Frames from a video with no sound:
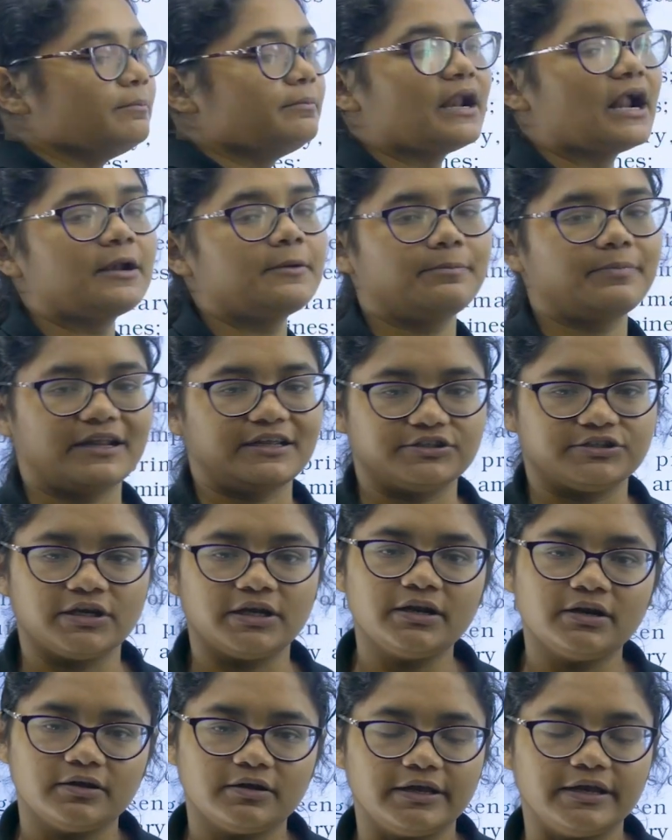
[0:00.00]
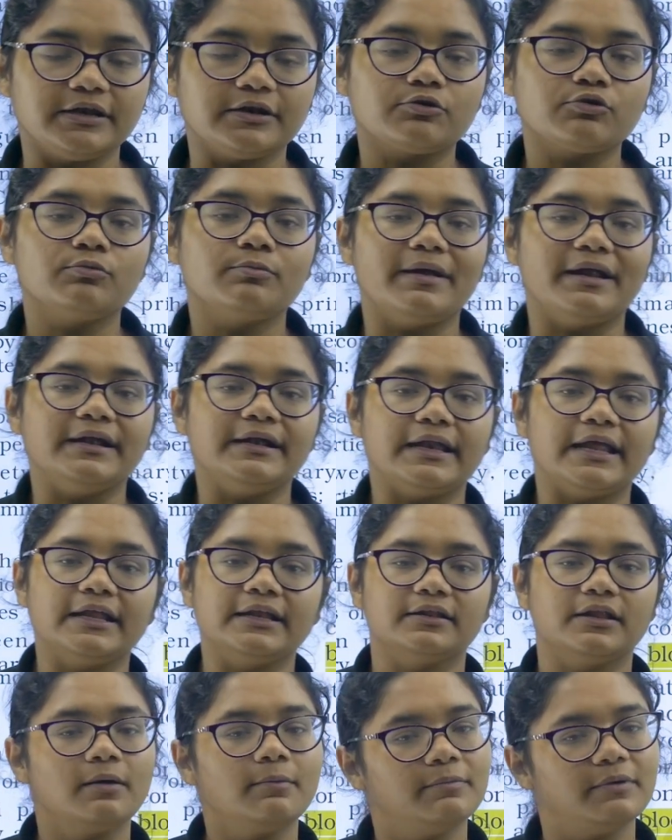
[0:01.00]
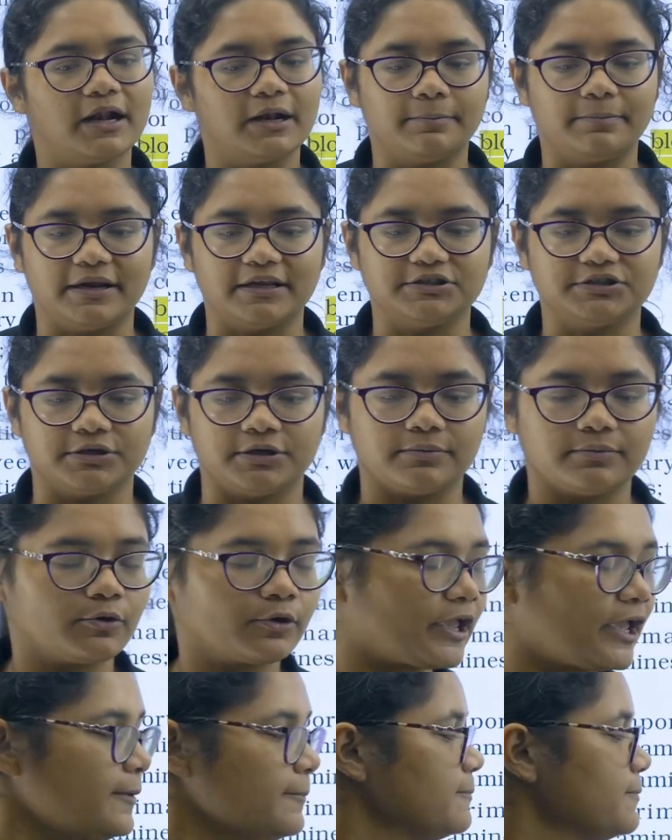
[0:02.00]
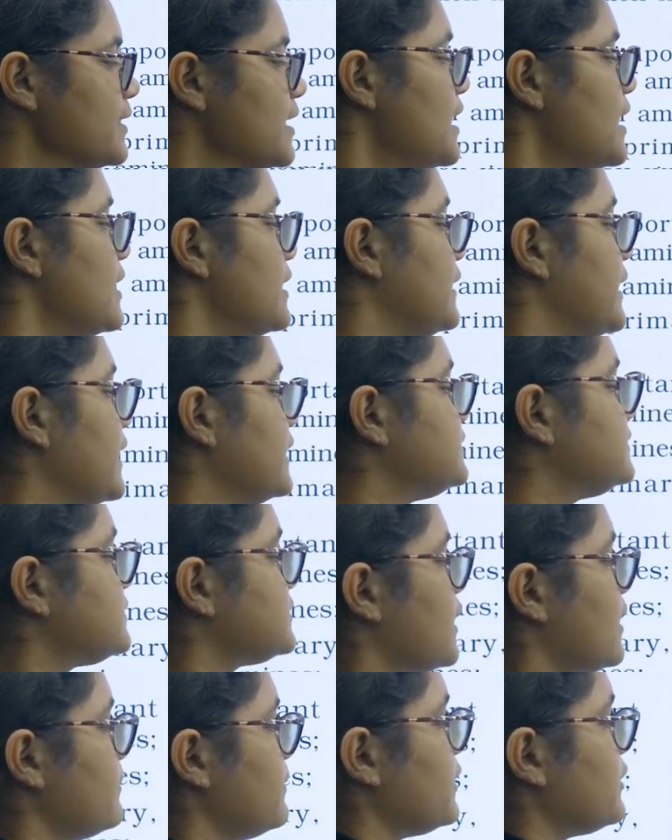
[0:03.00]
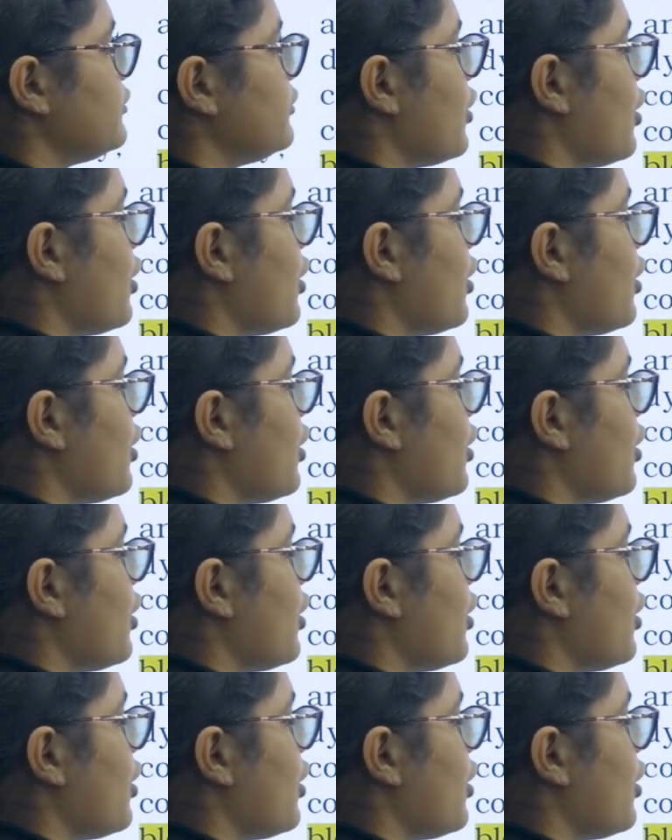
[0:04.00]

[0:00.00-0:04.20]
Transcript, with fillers: blood pressure in to maintain the blood pressure. Okay. Next coming